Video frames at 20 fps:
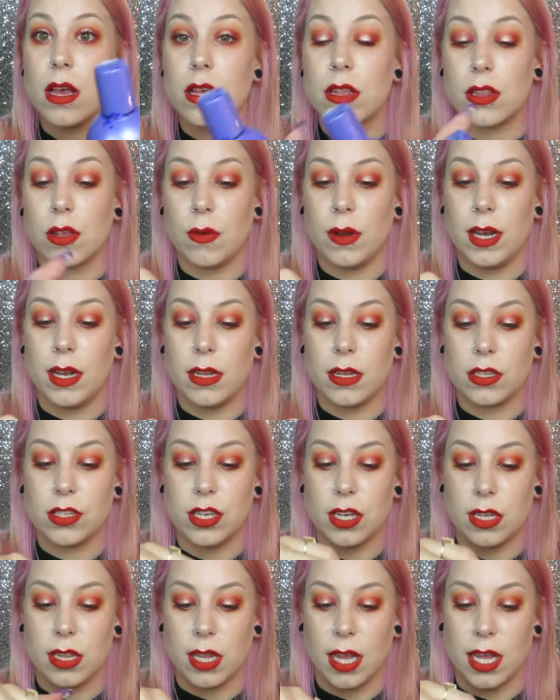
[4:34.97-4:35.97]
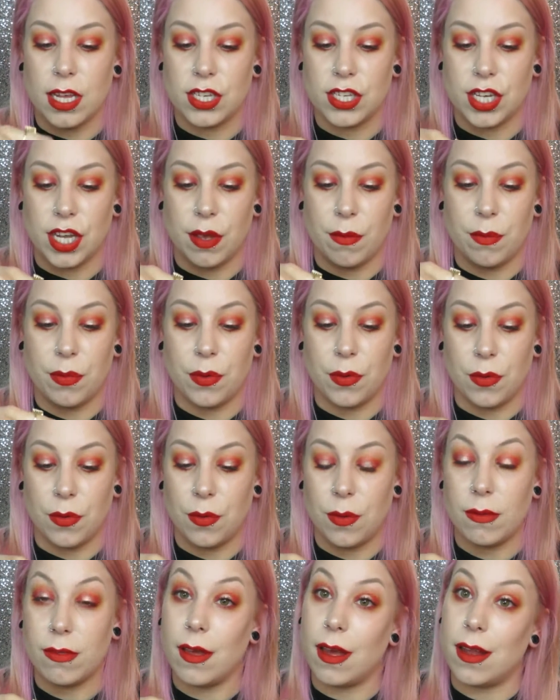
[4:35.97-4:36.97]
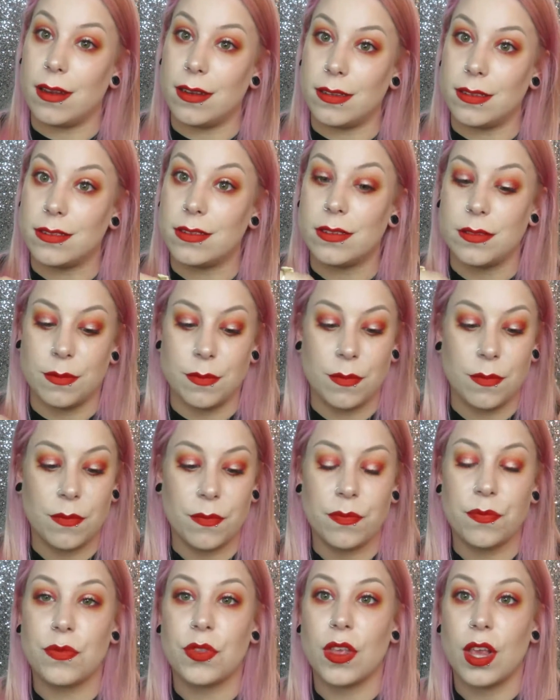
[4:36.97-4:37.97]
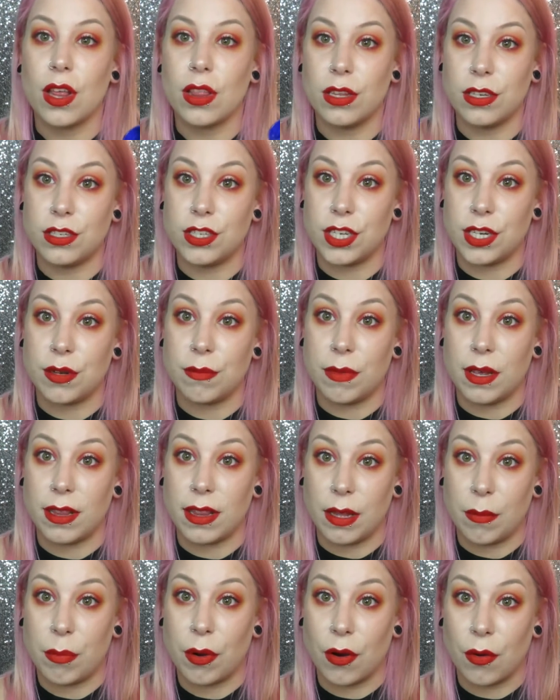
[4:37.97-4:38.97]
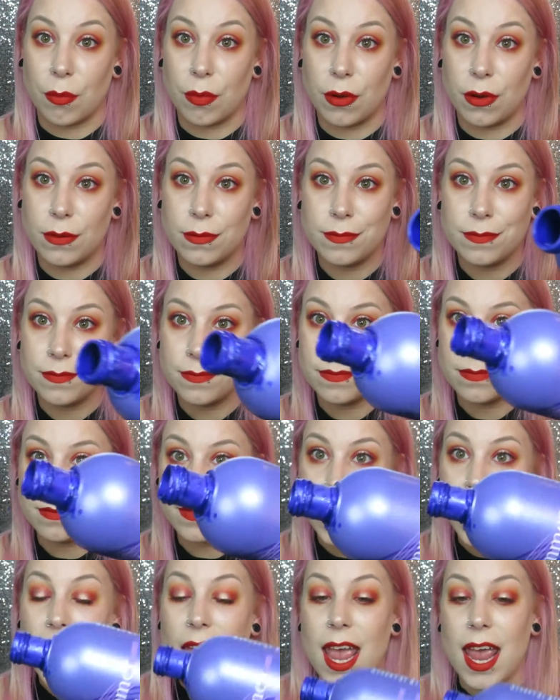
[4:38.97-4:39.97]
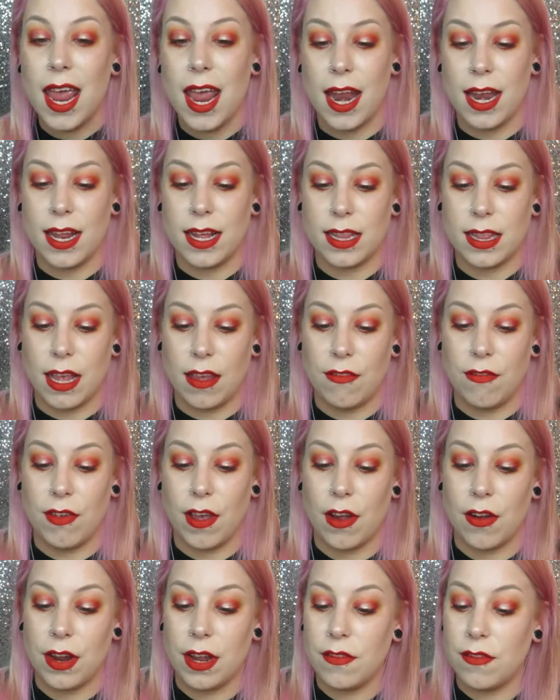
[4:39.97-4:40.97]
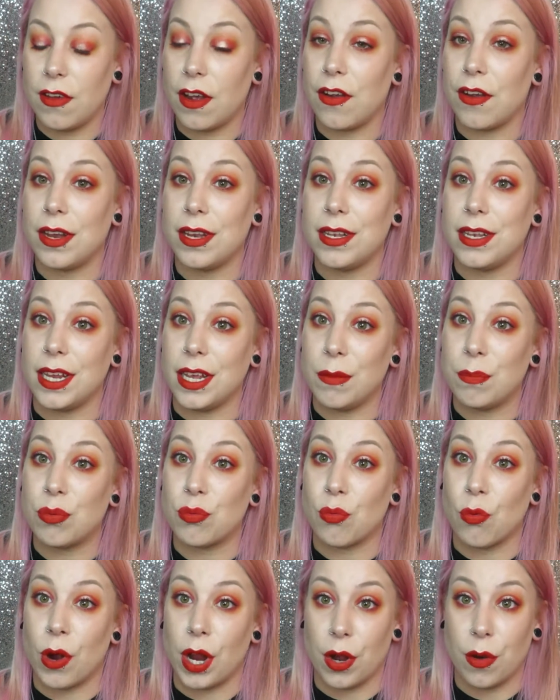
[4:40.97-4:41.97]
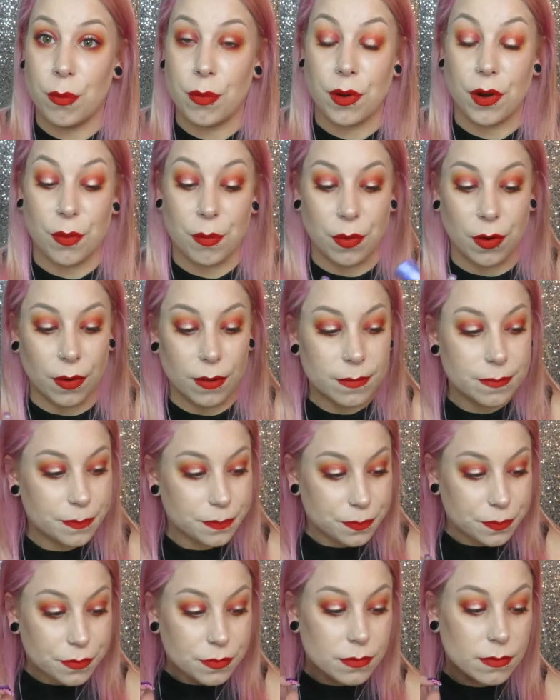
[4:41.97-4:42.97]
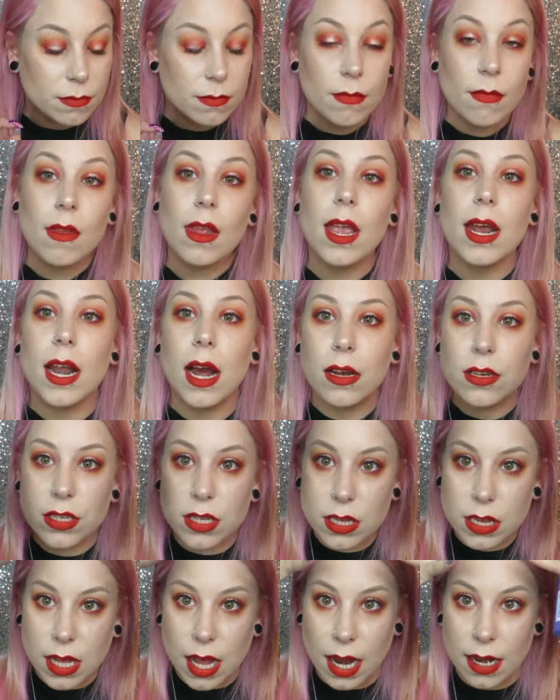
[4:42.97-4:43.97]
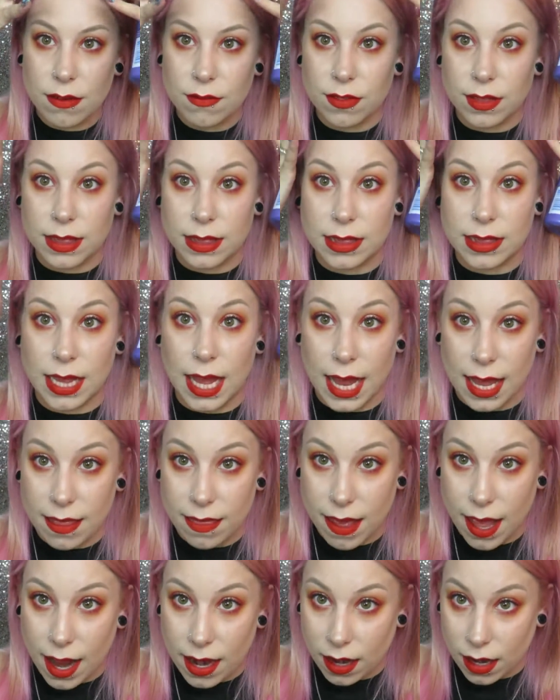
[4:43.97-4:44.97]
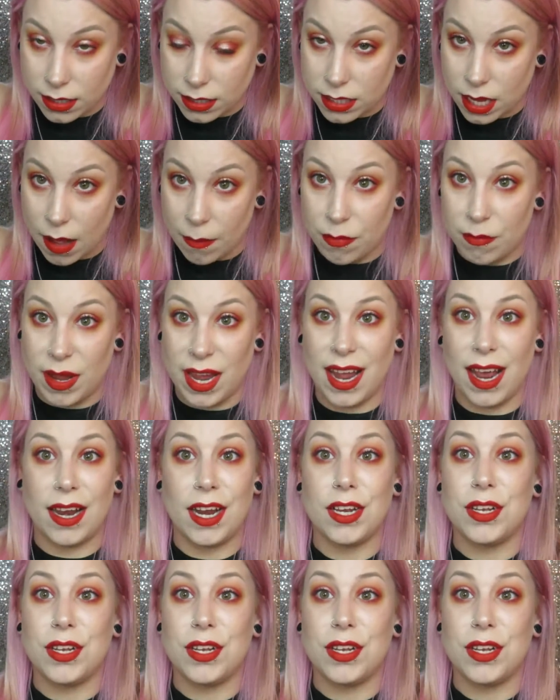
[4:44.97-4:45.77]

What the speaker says: So it is just a shampoo that is legitimately purple. It is a very, very deep royal purple. And I'll just kind of lay that on top of my head.